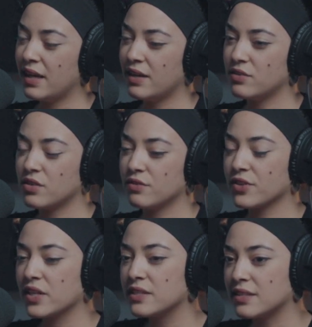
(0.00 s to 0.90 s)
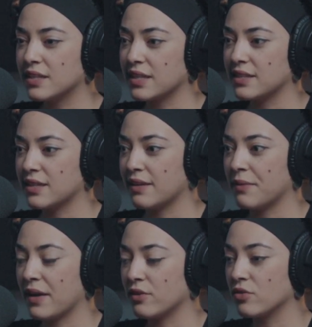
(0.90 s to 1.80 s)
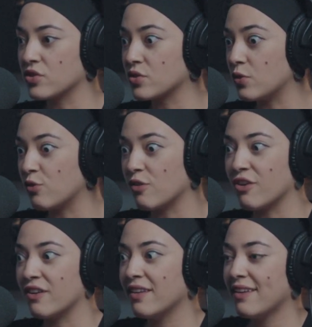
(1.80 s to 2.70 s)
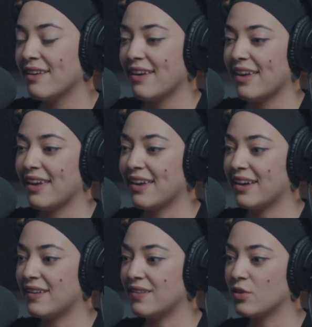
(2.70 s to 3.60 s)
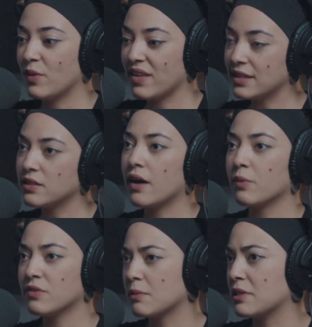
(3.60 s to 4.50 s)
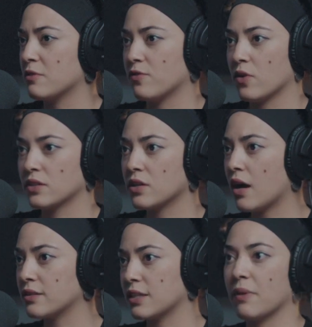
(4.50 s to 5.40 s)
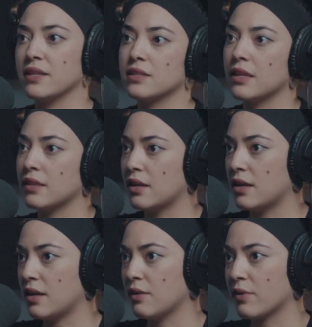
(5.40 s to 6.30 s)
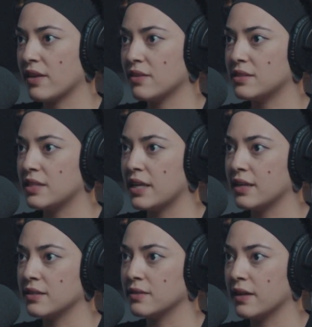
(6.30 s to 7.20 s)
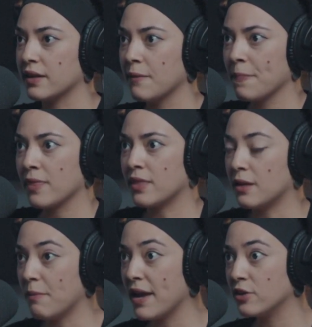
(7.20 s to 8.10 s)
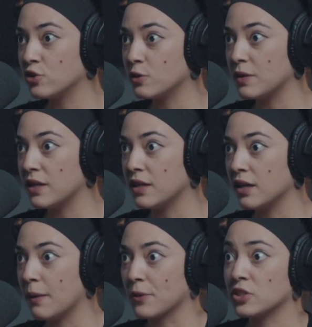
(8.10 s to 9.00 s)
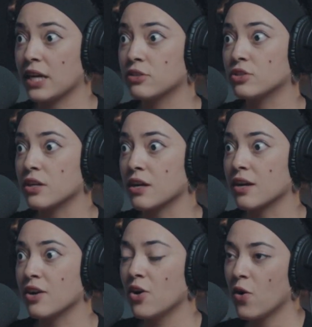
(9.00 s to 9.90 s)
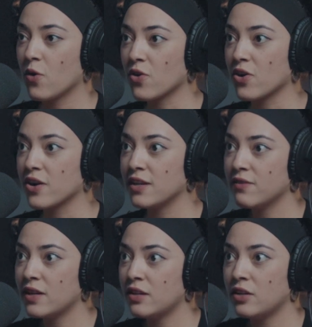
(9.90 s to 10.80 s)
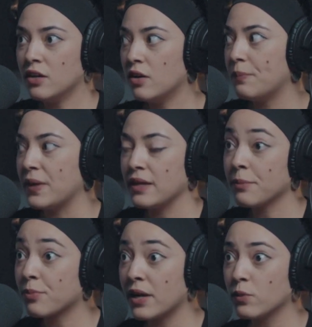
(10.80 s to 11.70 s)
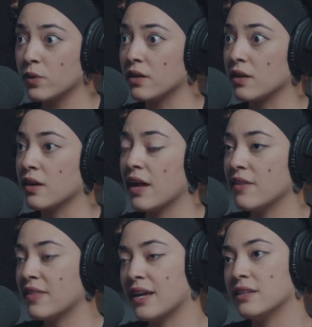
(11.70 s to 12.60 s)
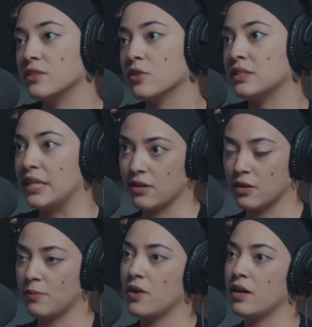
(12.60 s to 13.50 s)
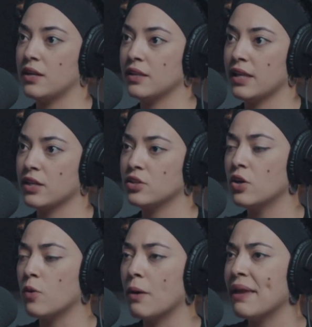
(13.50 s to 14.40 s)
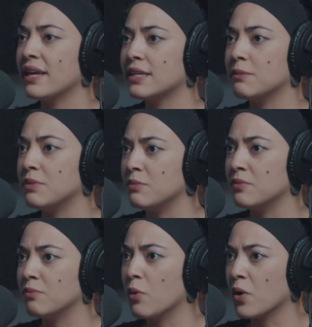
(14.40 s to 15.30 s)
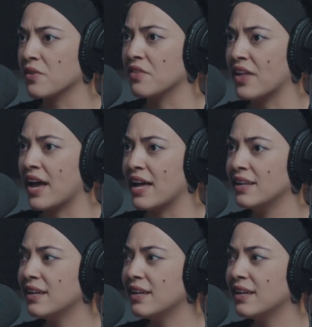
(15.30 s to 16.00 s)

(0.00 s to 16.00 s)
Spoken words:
And so, for instance, I go to school, and the way they talk, we talked about this before, toxic masculinity, right? These things like that a man should be a protector, or even, being a breadwinner, and that is looked down upon. Right. Like, no, a man can be more than that.